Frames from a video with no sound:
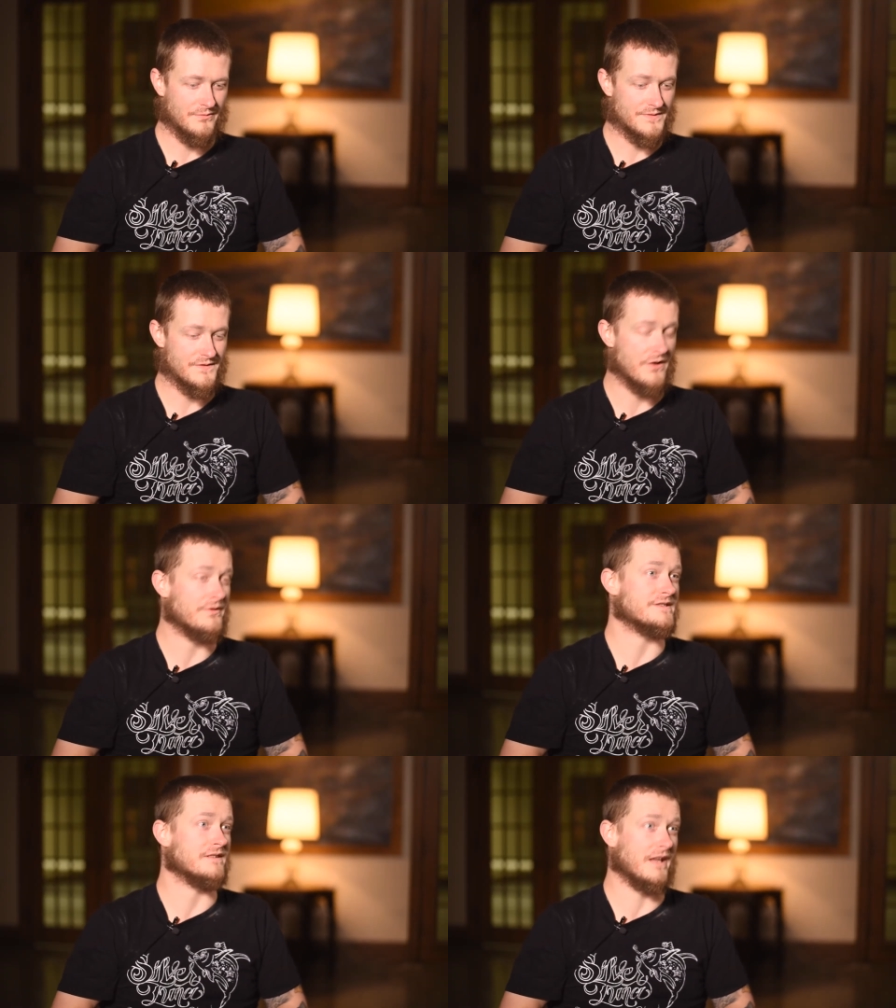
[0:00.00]
was
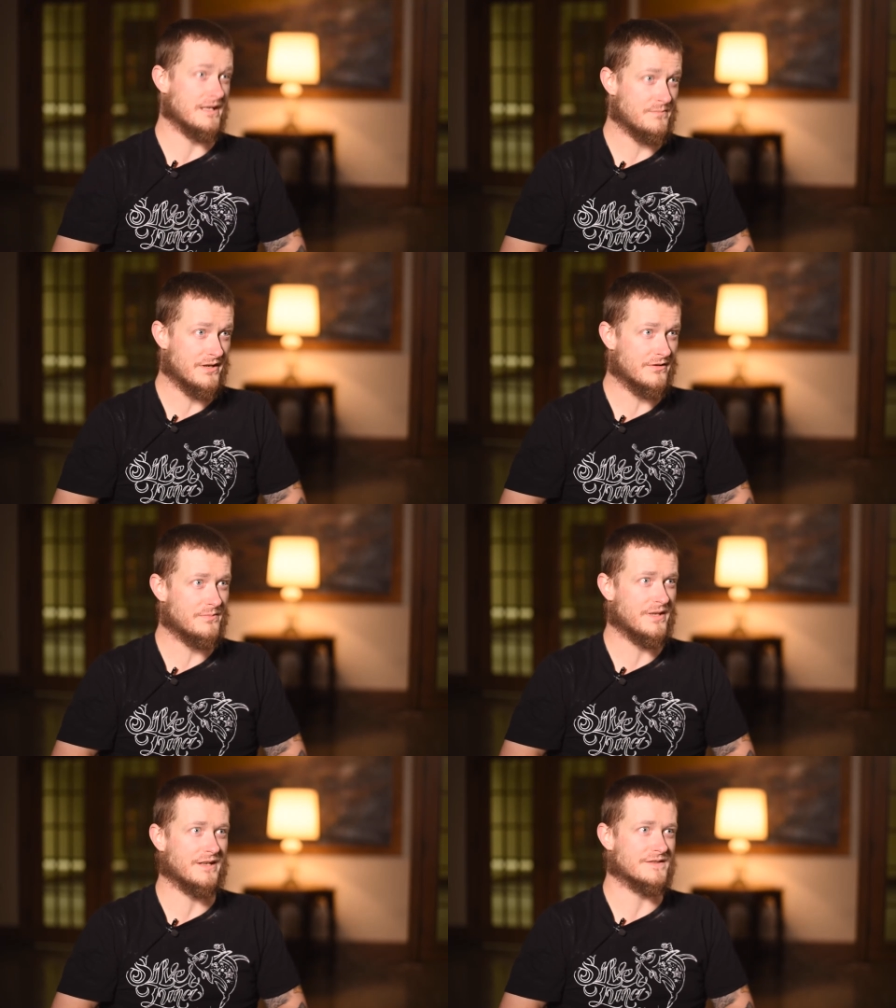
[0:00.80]
known as
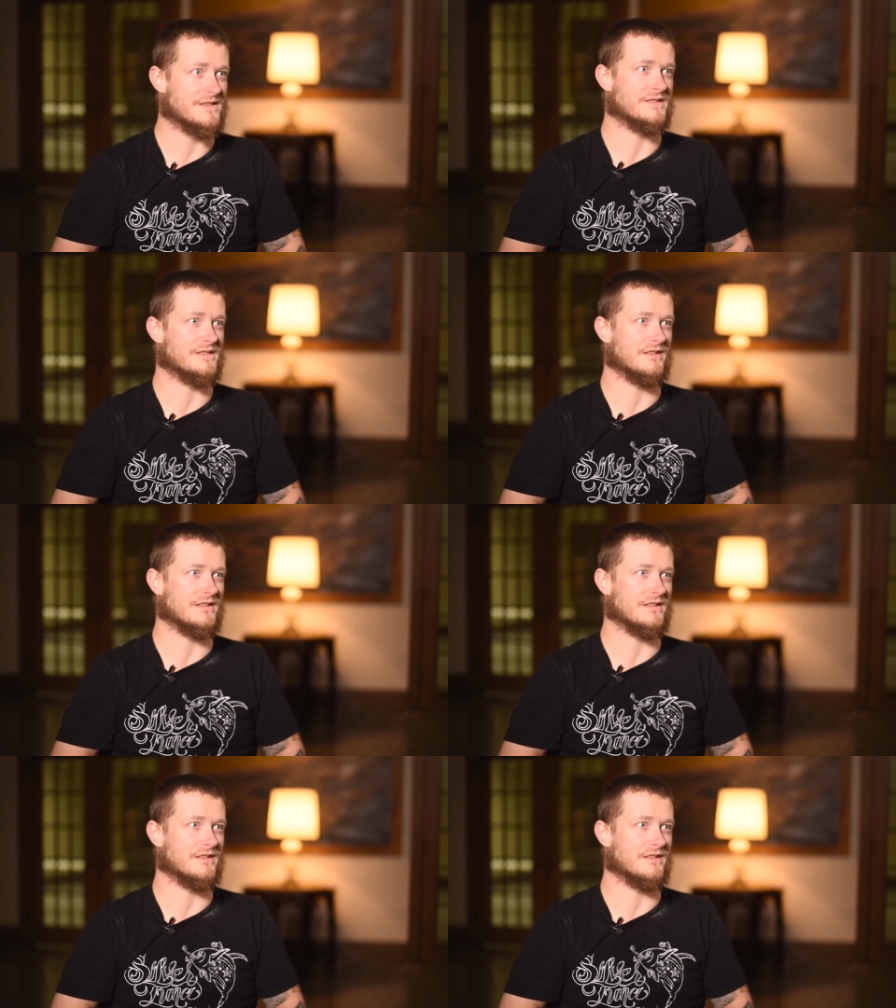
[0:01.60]
Lightbeard because as